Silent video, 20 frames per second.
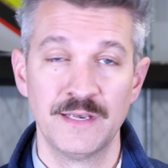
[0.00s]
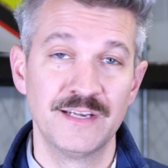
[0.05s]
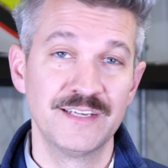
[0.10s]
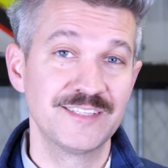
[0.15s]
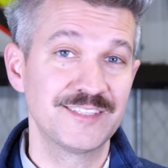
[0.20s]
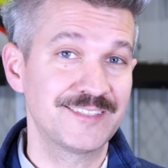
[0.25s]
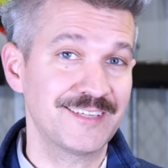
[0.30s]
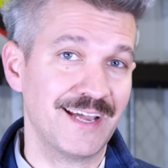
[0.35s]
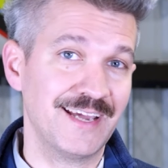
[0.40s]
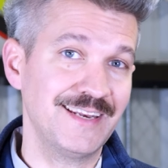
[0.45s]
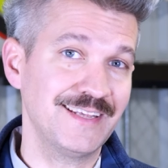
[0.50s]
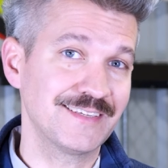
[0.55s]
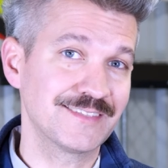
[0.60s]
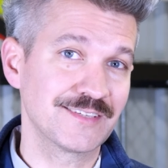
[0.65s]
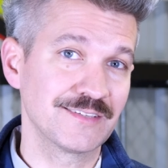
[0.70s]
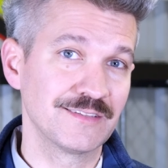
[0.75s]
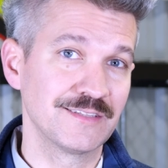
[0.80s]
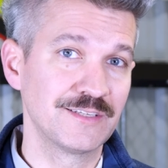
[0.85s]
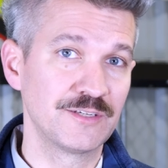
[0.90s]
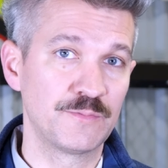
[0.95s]

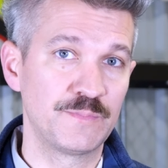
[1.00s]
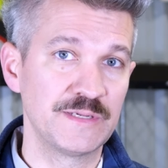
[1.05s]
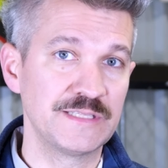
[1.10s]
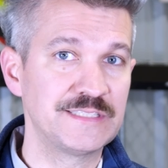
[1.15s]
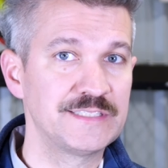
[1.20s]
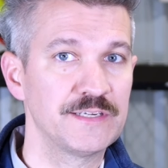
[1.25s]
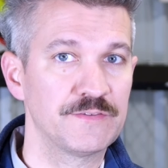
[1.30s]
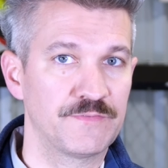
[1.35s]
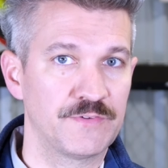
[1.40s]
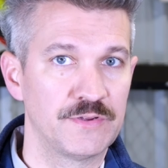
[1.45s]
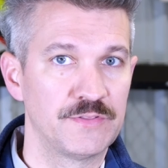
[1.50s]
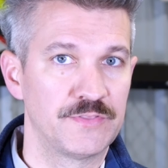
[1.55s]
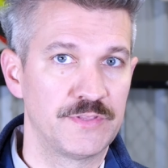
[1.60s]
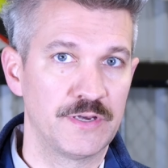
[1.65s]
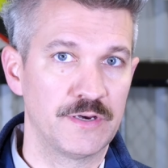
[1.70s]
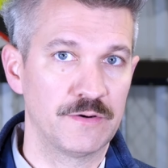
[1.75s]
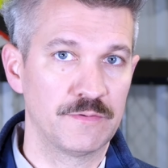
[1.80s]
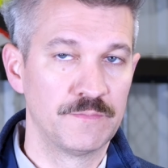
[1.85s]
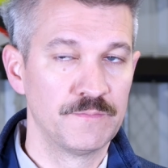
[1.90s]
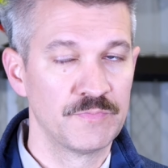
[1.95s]
Siding's a little bit different
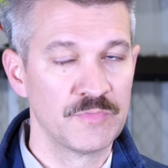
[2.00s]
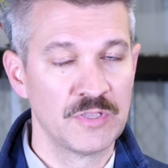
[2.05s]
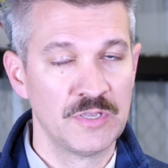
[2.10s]
though.